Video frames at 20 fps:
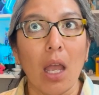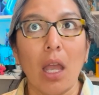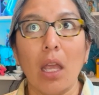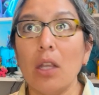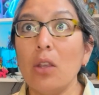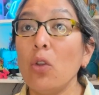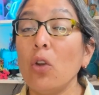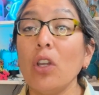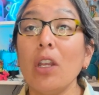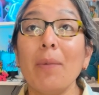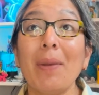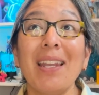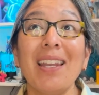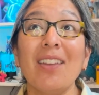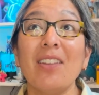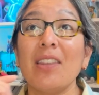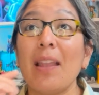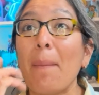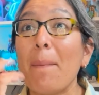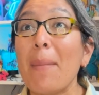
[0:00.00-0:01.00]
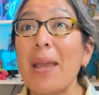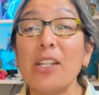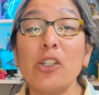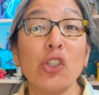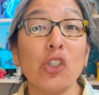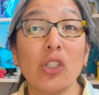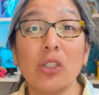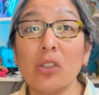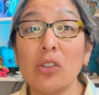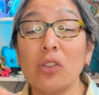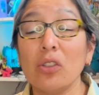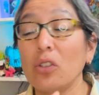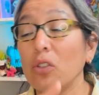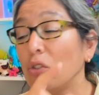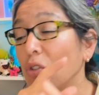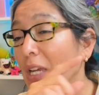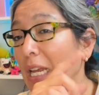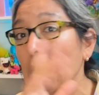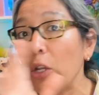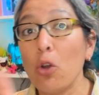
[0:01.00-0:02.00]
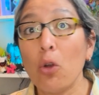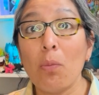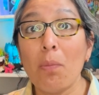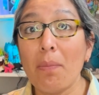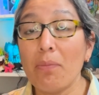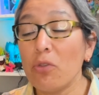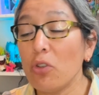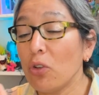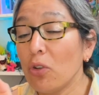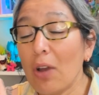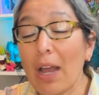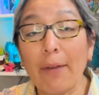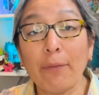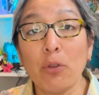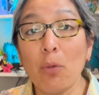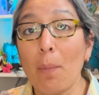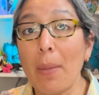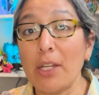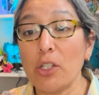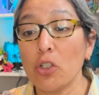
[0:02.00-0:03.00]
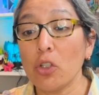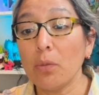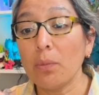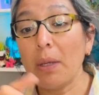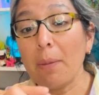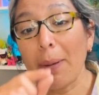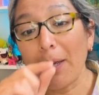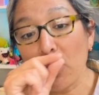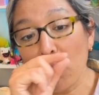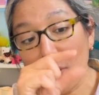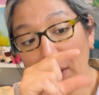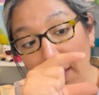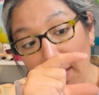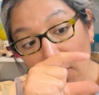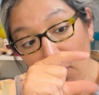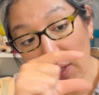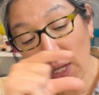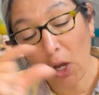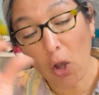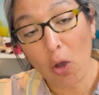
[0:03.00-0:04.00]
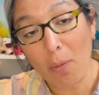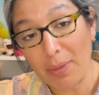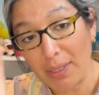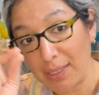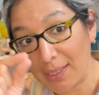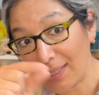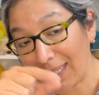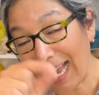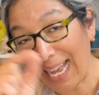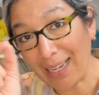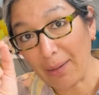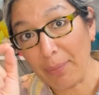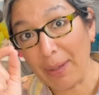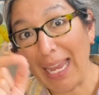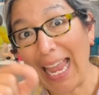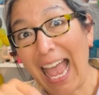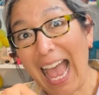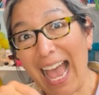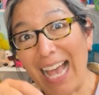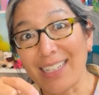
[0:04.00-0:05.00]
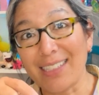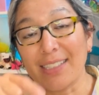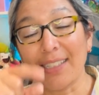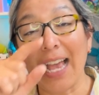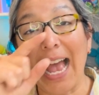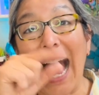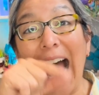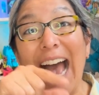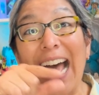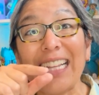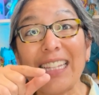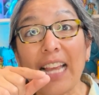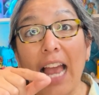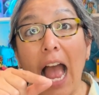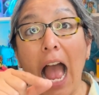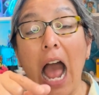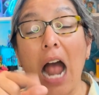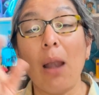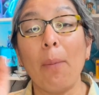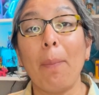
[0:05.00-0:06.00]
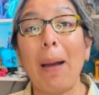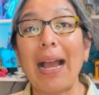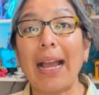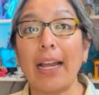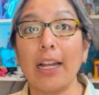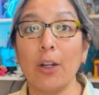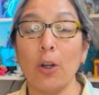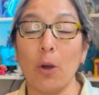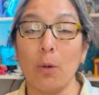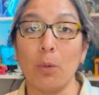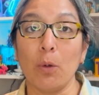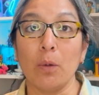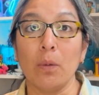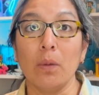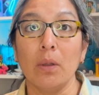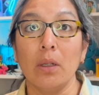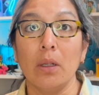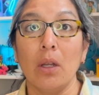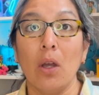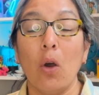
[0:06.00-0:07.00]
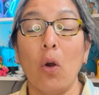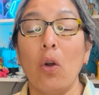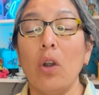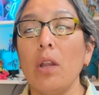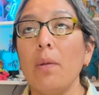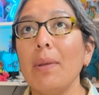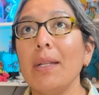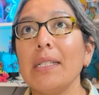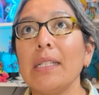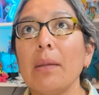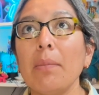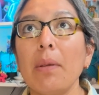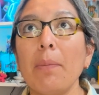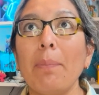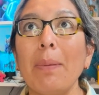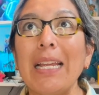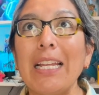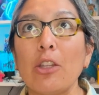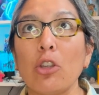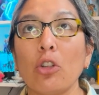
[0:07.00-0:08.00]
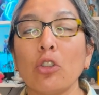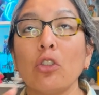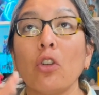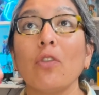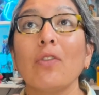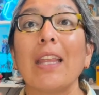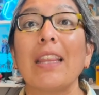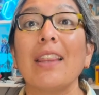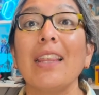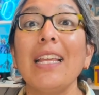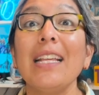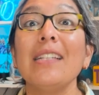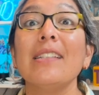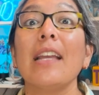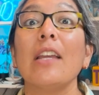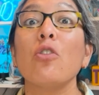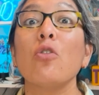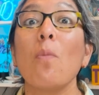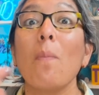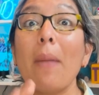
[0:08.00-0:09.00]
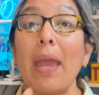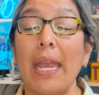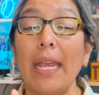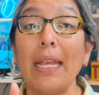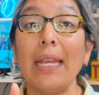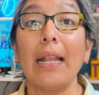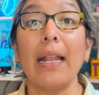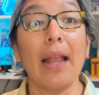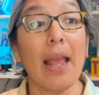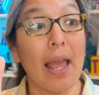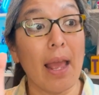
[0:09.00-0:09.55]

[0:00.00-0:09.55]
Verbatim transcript: Not even in the mentions, you know, you don't have to mention me, but you can in the comments tag me as @AlpacaGlobal. Or even send me pictures of the things that you make